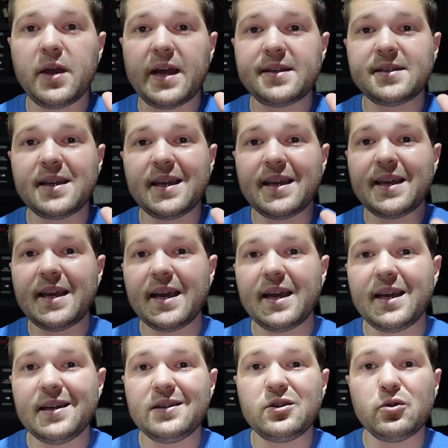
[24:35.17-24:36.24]
guys can
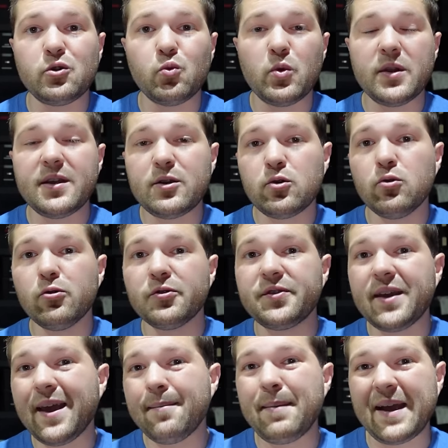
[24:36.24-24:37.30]
get into really cool
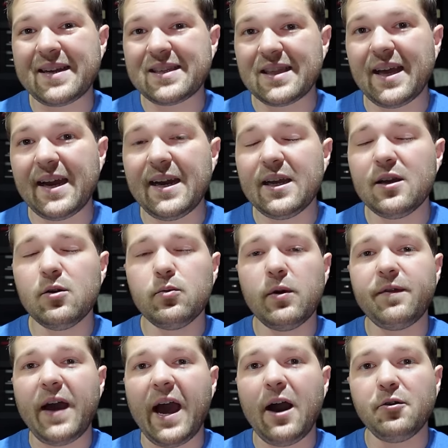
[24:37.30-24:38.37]
DMX lighting
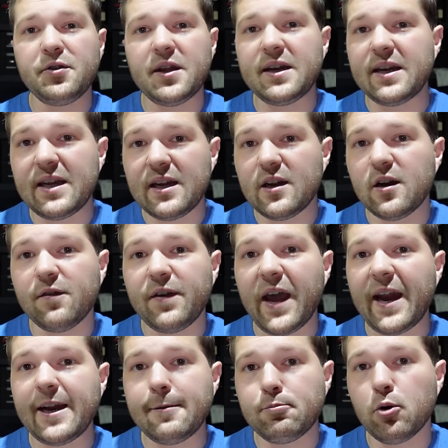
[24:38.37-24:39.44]
without the need of
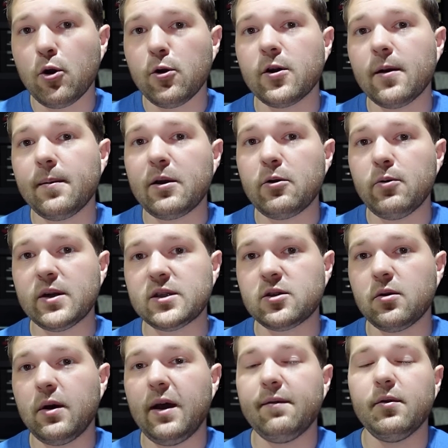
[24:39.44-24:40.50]
any programming
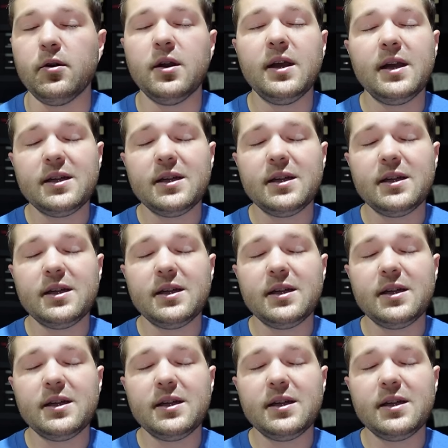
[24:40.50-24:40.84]
whatsoever.